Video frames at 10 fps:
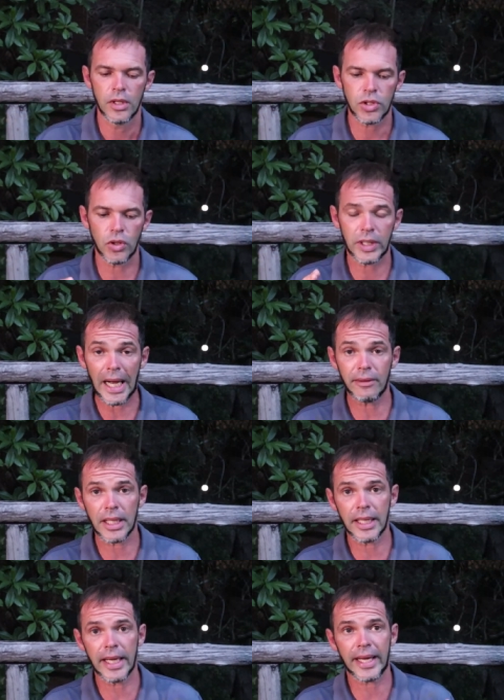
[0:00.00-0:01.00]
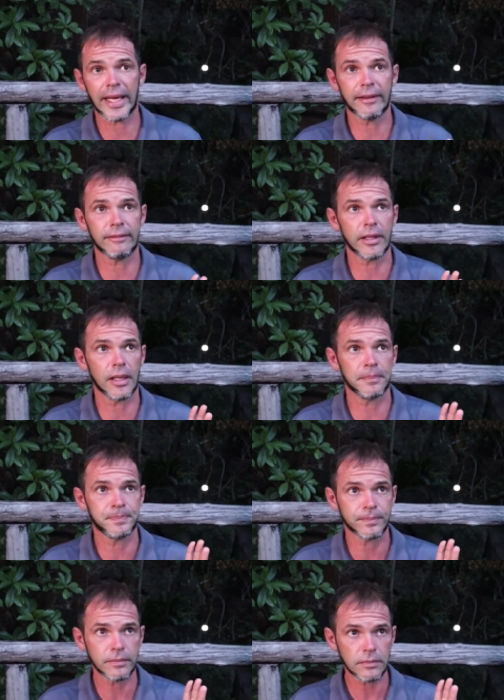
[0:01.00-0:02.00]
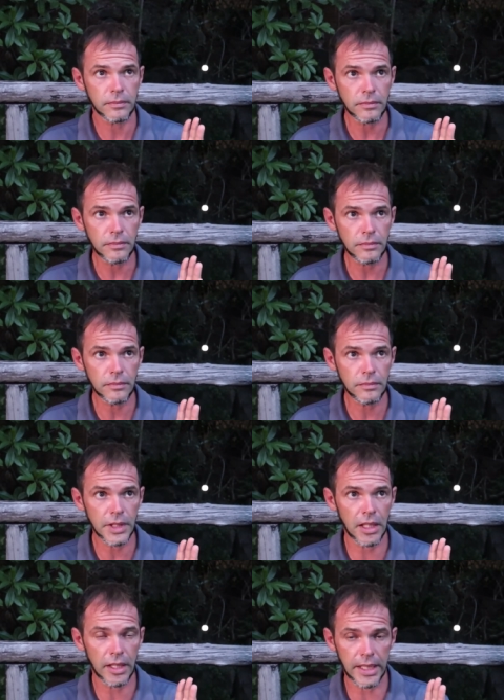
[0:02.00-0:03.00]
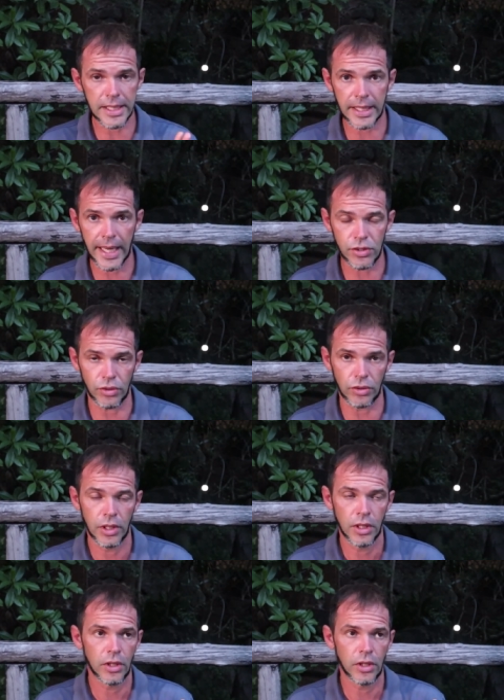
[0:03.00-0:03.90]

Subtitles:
So currently I have this schedule.